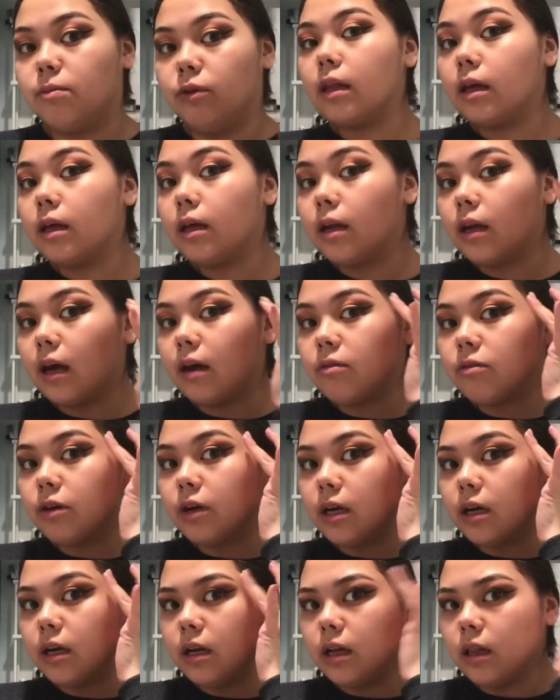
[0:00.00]
Then I've
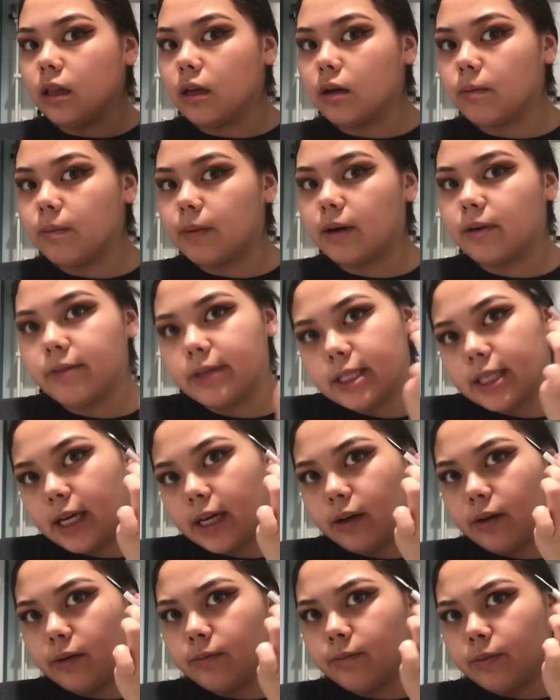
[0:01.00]
created a little bit of a
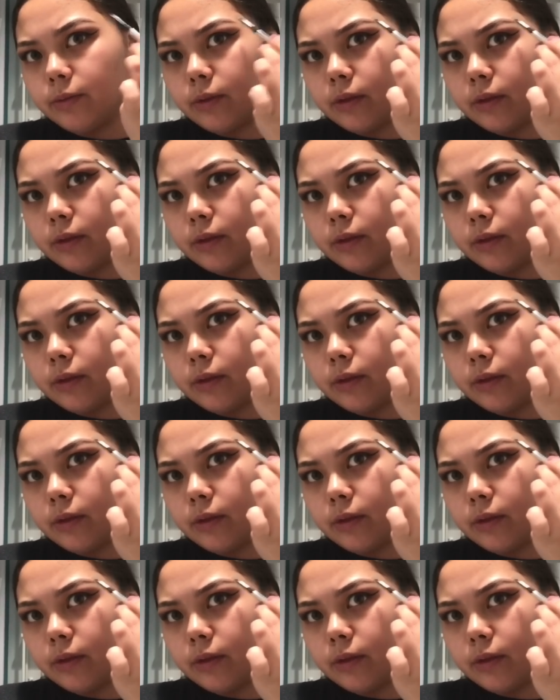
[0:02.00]
tail.